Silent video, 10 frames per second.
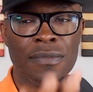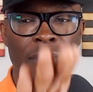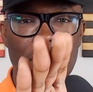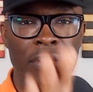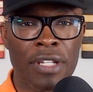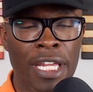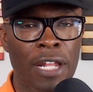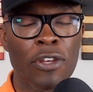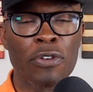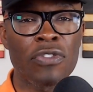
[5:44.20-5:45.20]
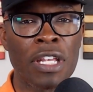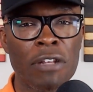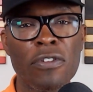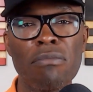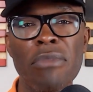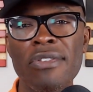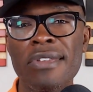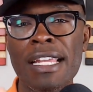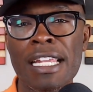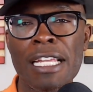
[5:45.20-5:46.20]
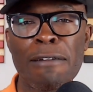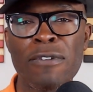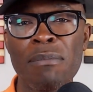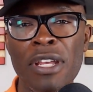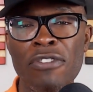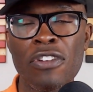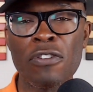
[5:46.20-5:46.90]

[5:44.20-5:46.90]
again, you're seeing some misleading information,